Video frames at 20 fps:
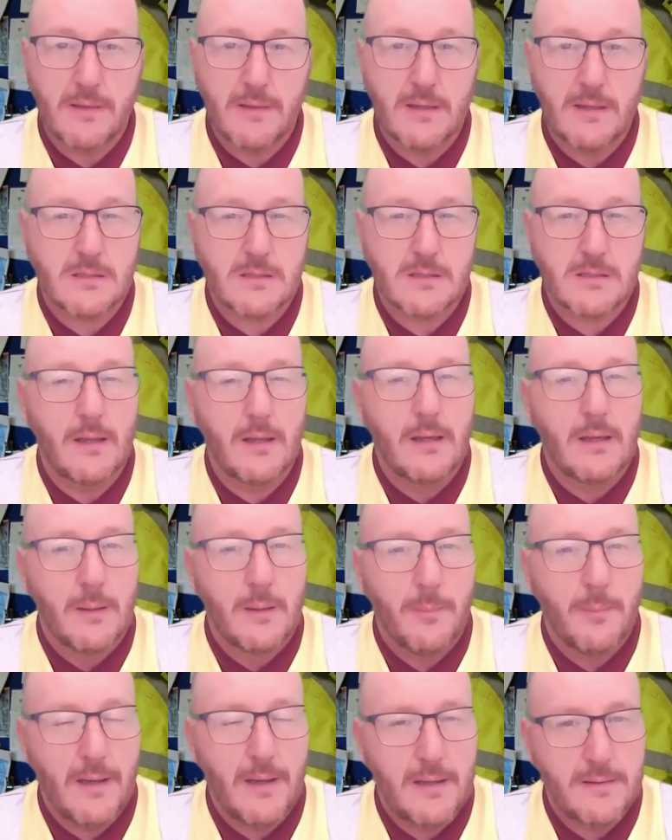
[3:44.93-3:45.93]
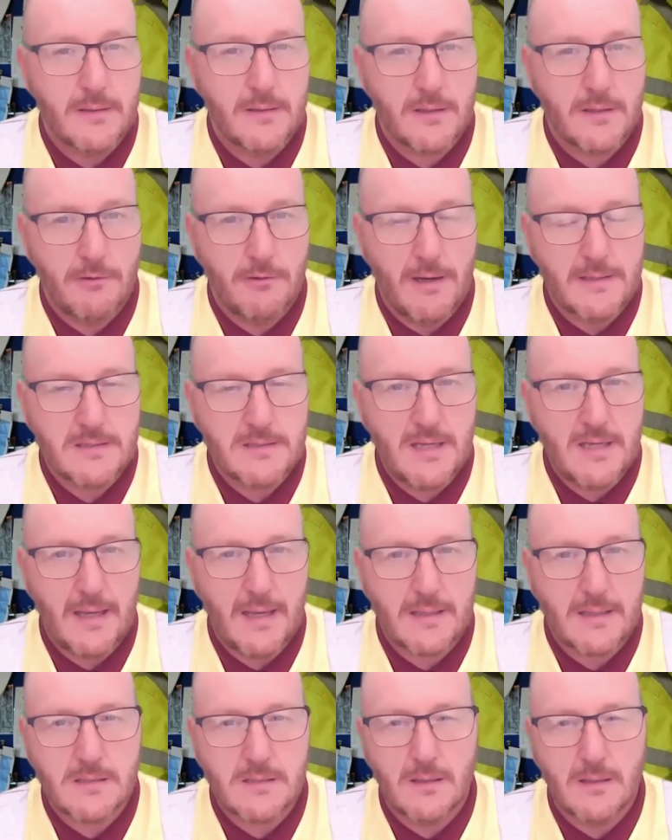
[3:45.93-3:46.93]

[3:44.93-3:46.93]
things like paying the correct tax,